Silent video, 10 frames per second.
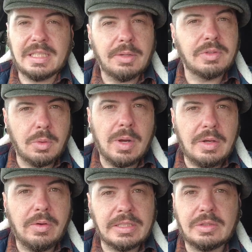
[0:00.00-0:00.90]
so that was quite
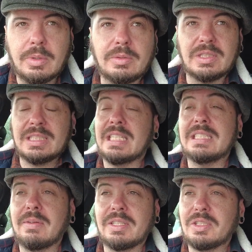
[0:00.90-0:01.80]
nice as well to see
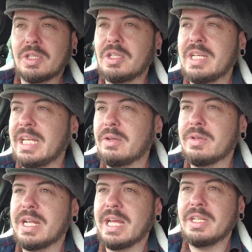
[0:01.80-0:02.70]
something so unique
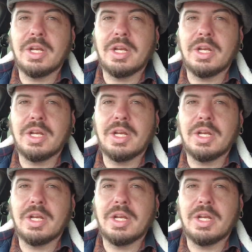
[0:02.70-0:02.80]
on that,